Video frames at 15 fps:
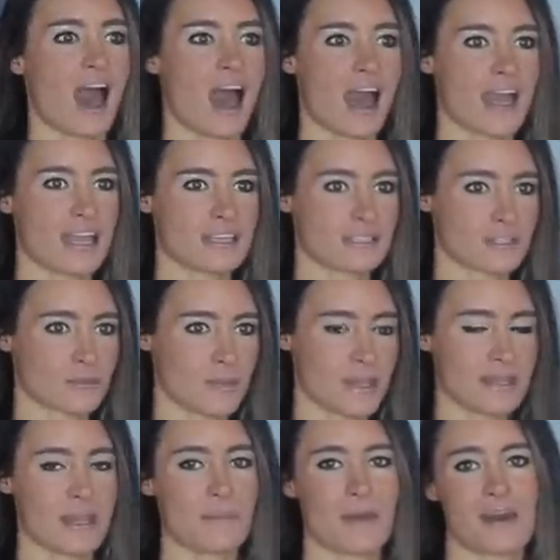I
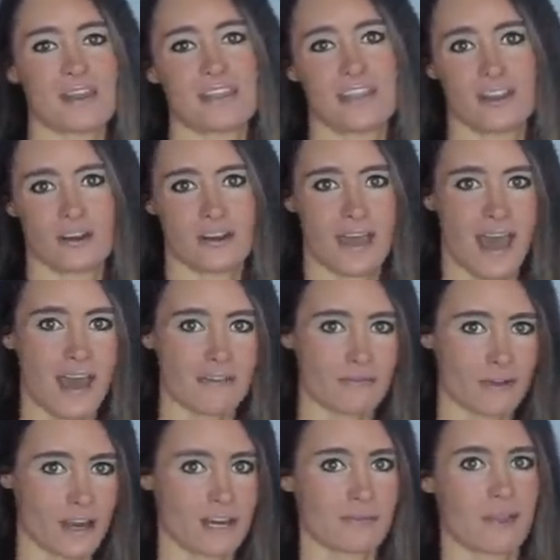spent about a year and a half
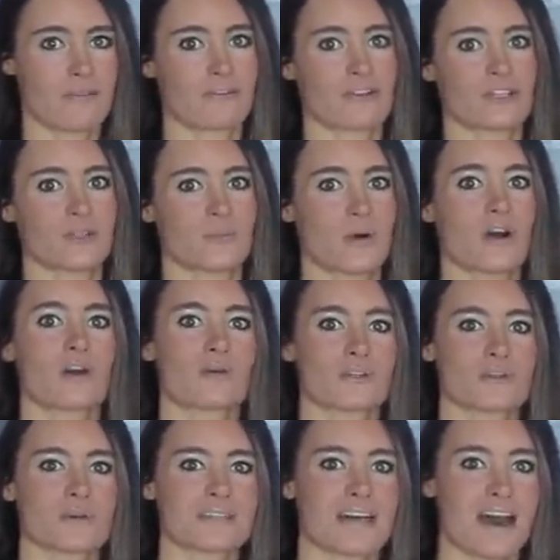writing my first book,
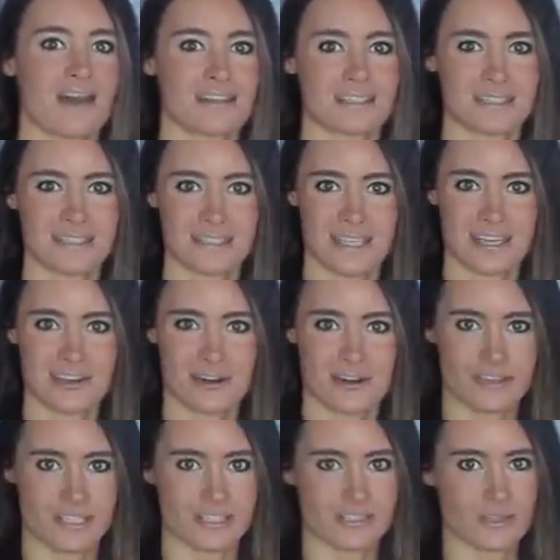which was How to Succeed in
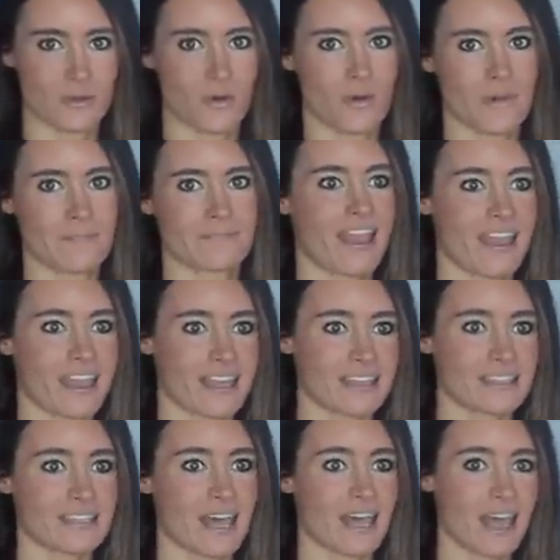Nursing School.
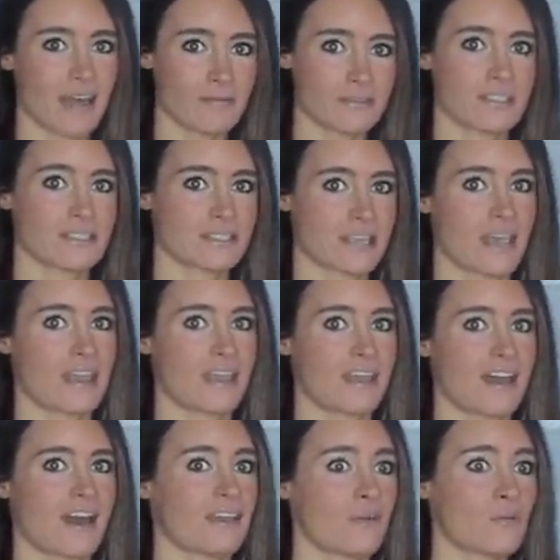And I have to
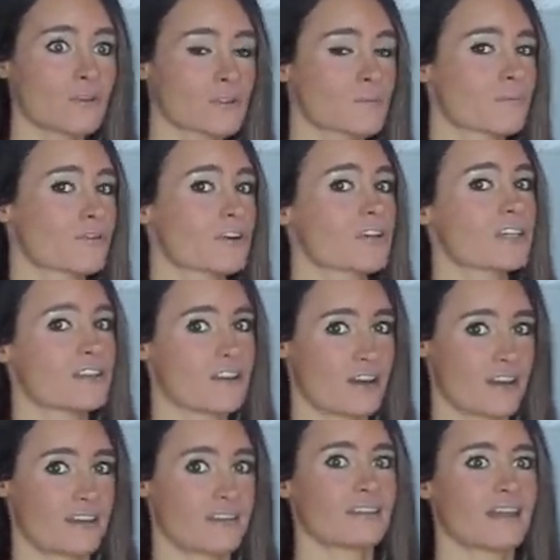say, it was pretty
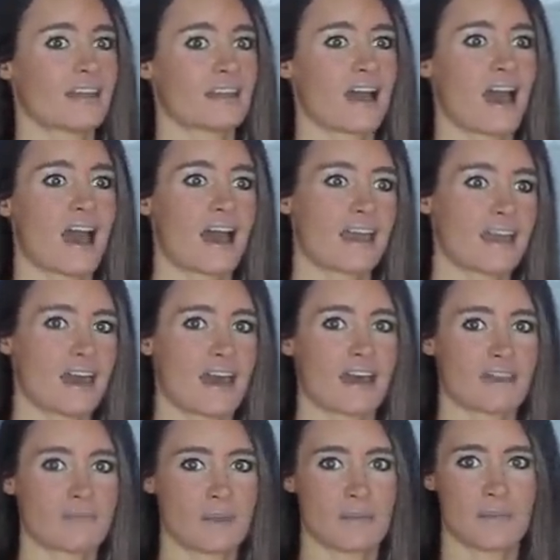good. Like, I
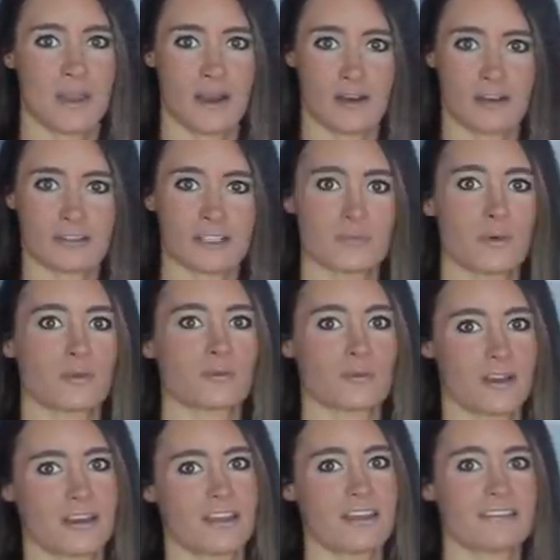had my parents both
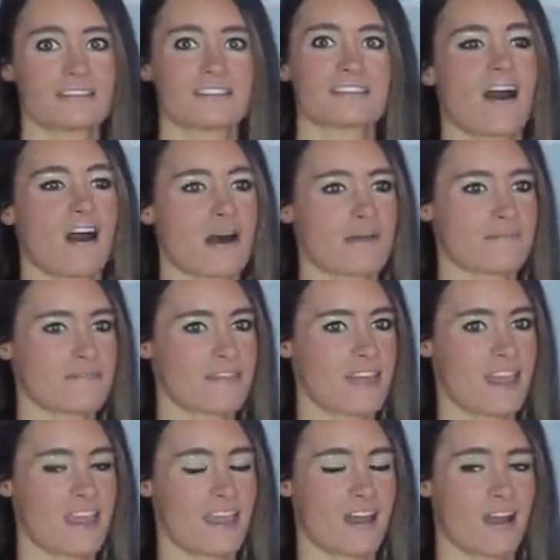read it. Um,
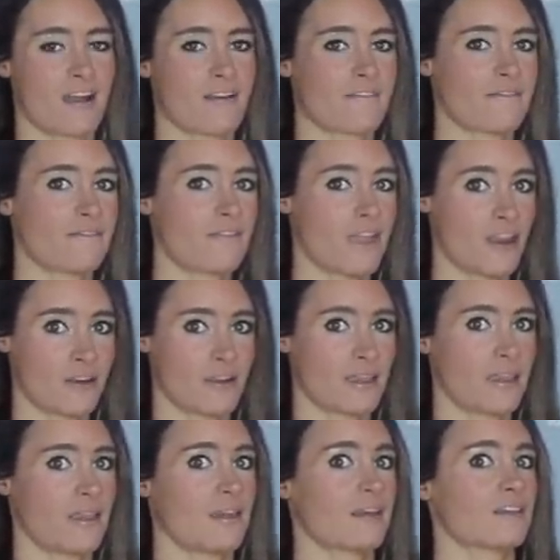they are
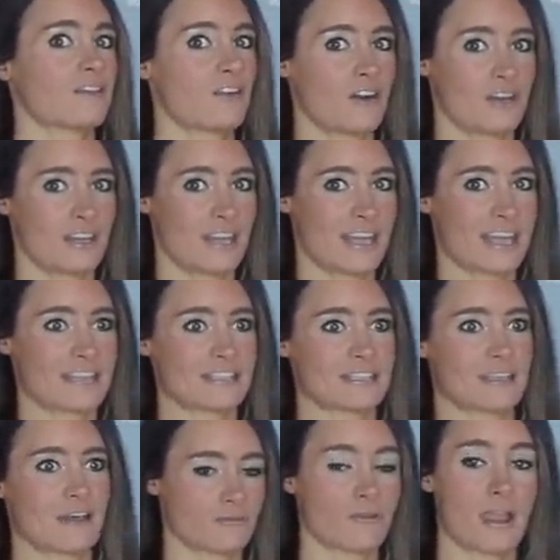very good at
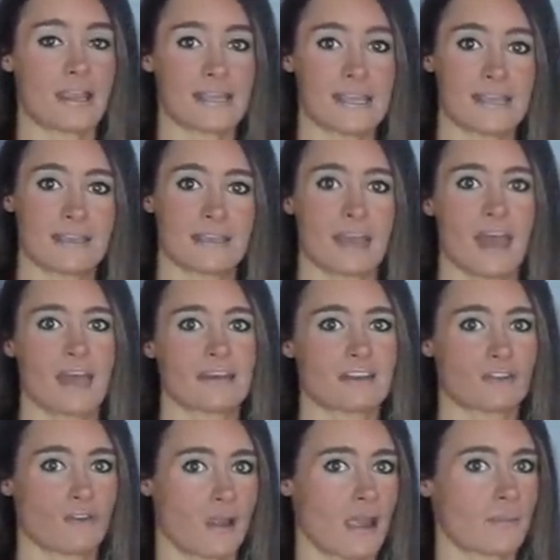writing and
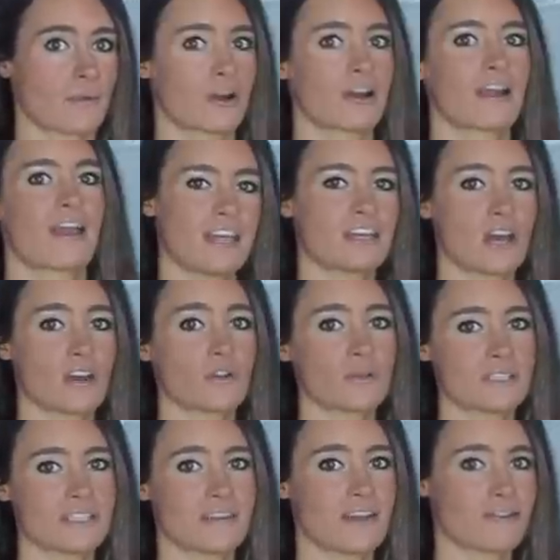grammar. And not
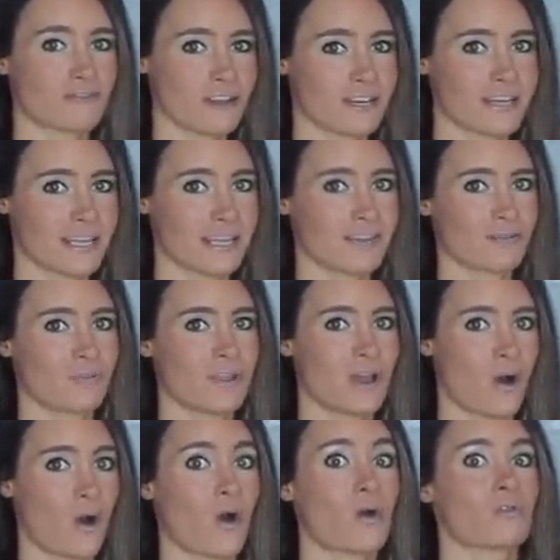only did they read it, we
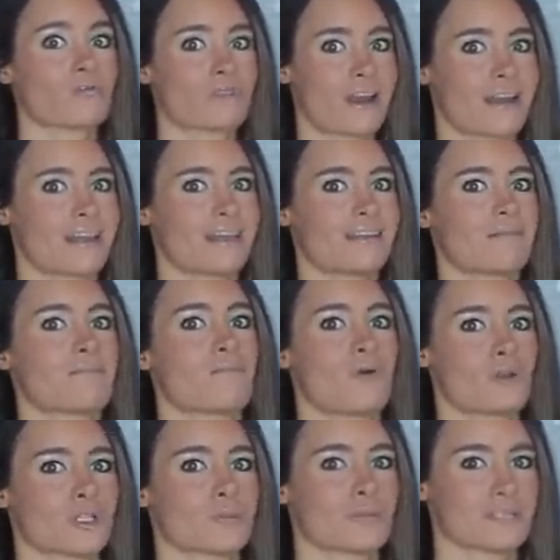all read it
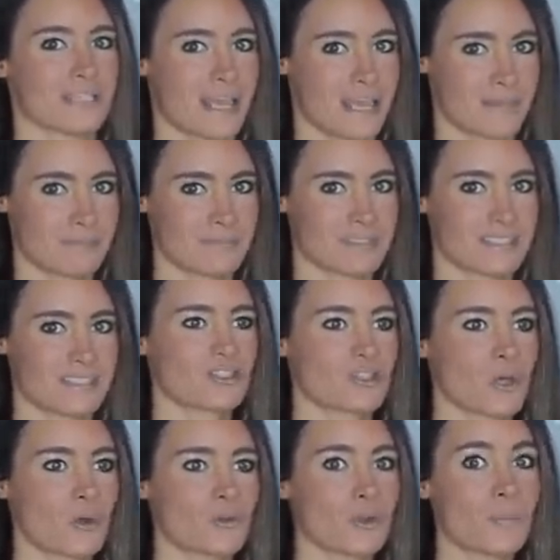multiple times.
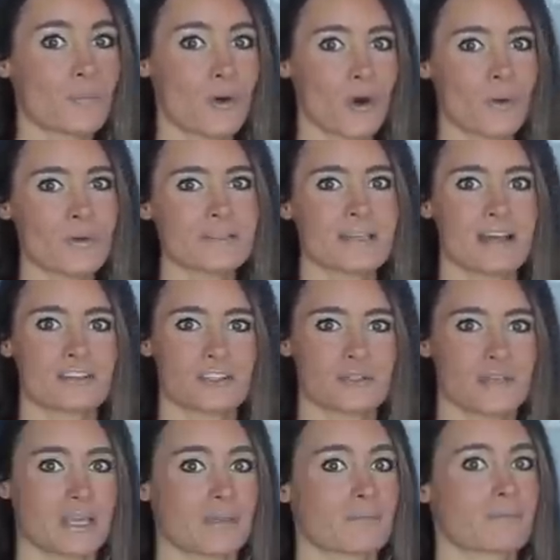So the book was
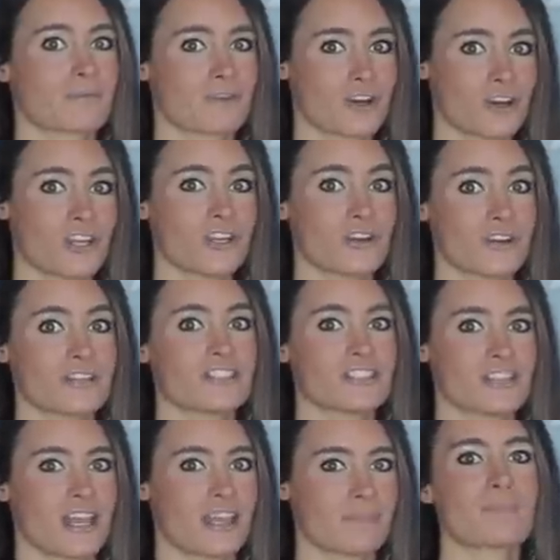actually in pretty good
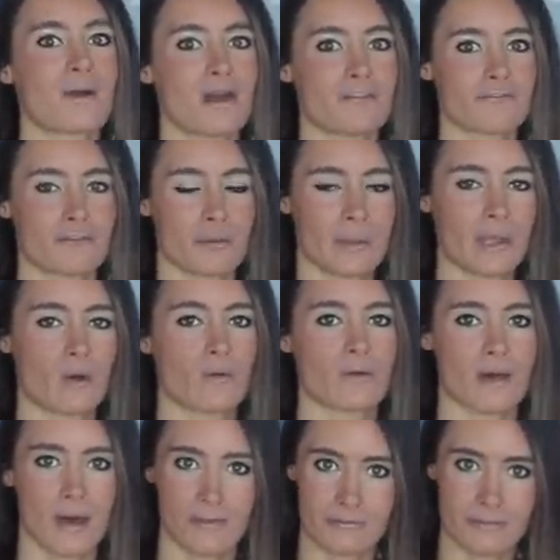shape. But for my own
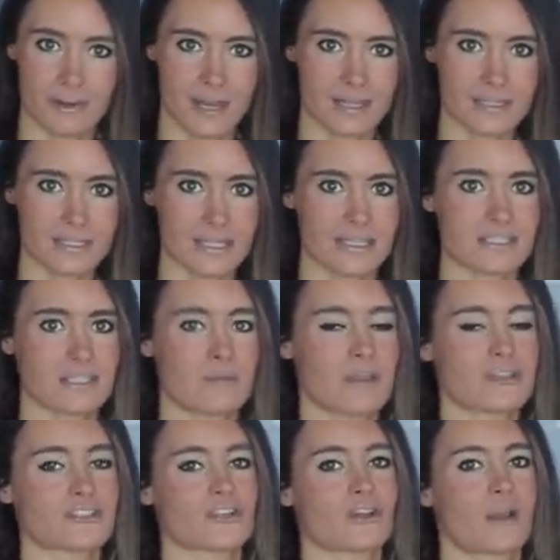confidence and to
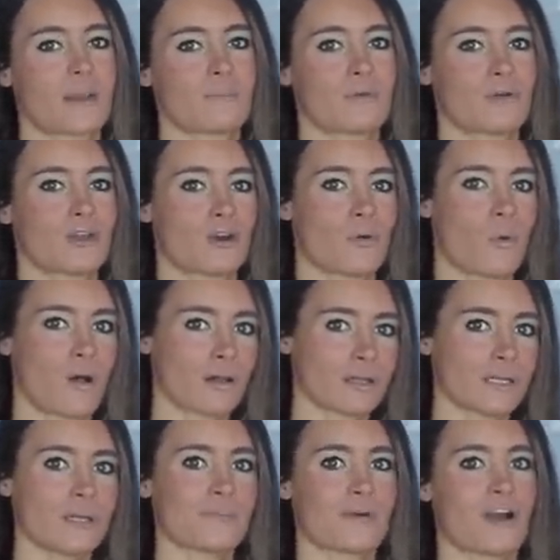make sure I put a
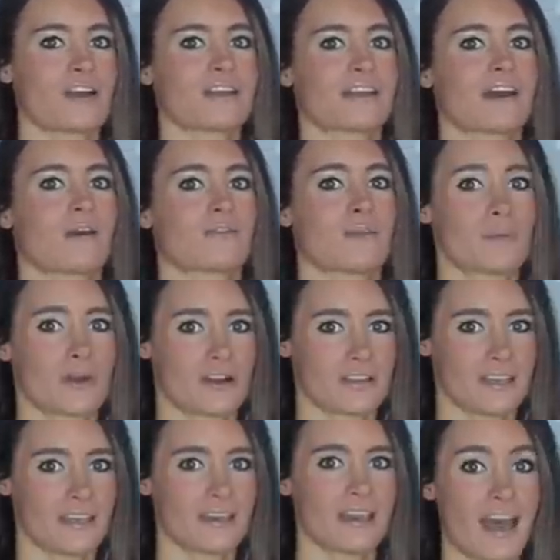quality product out in the
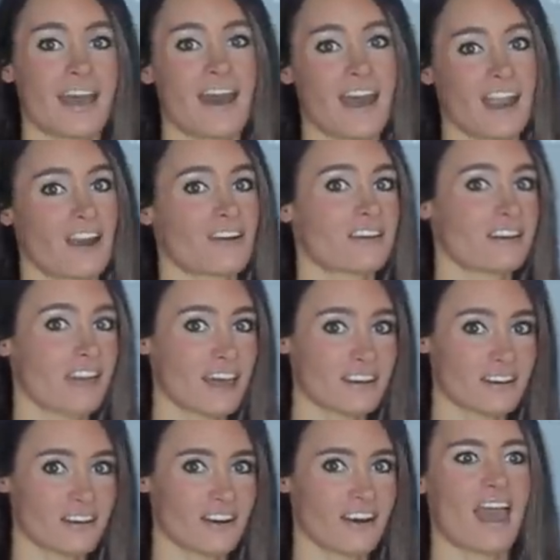market, I hired an
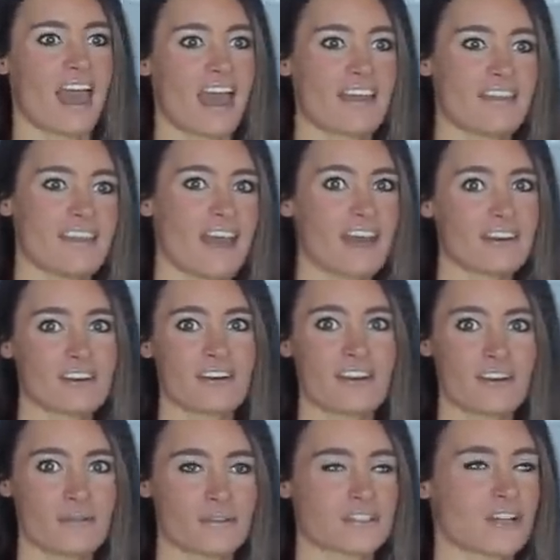editor. And the
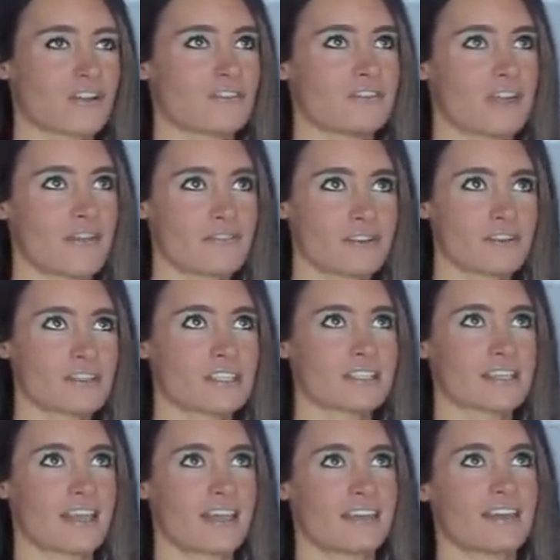editor, which I'll never do
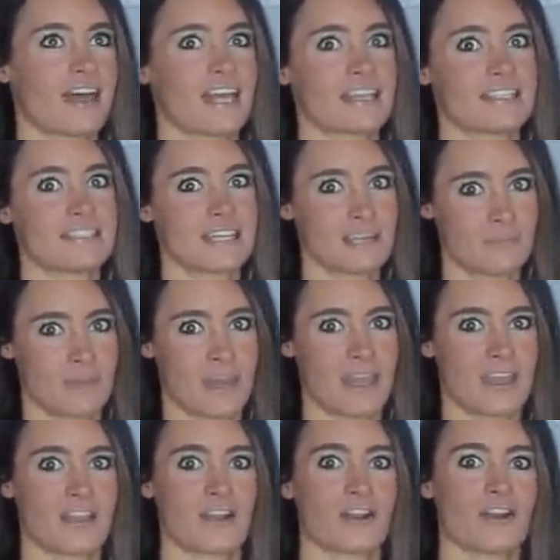this again, I did
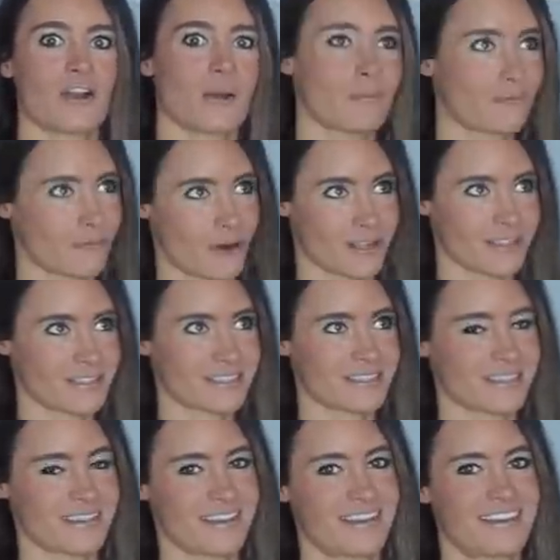pay her up
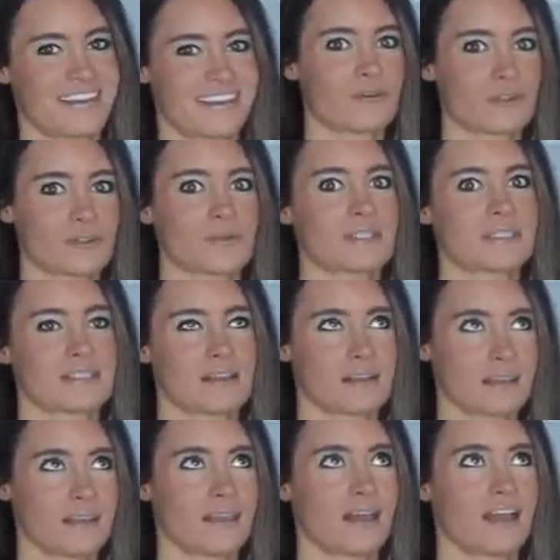front, which was
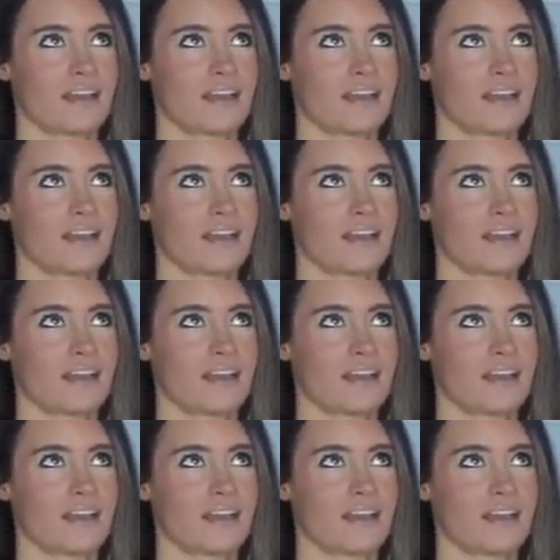silly.